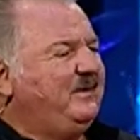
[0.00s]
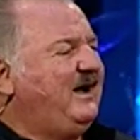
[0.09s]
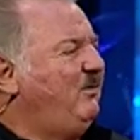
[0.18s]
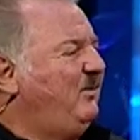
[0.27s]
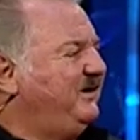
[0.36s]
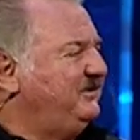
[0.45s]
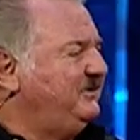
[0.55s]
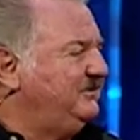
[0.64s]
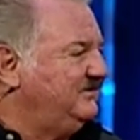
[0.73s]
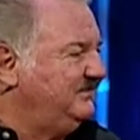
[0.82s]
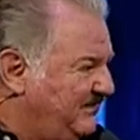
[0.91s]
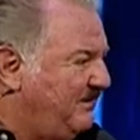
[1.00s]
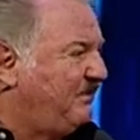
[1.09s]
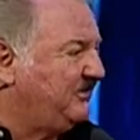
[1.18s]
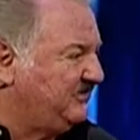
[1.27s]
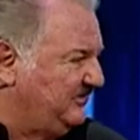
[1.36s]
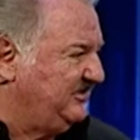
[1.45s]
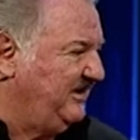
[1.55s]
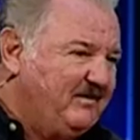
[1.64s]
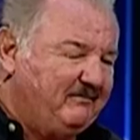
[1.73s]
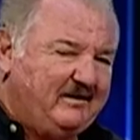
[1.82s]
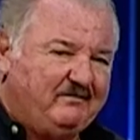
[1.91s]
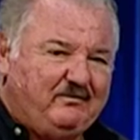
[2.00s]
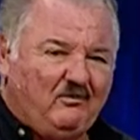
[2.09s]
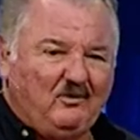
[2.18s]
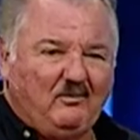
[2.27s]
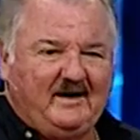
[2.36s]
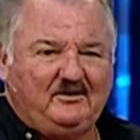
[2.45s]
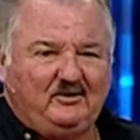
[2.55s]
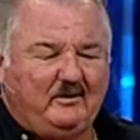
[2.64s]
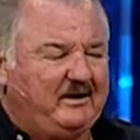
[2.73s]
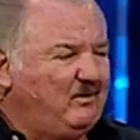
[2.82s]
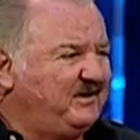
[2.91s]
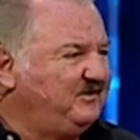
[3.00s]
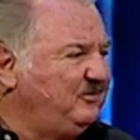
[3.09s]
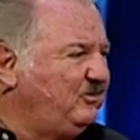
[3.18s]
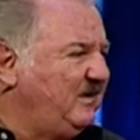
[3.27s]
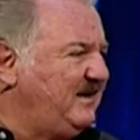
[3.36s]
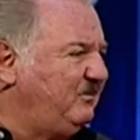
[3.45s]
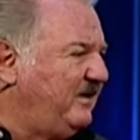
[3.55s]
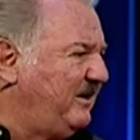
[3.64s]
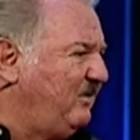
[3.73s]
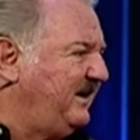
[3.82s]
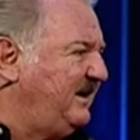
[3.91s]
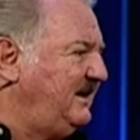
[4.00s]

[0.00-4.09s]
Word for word: I want to do. Apostasy. I'm going to fall away, do what I want to do, eat what I want to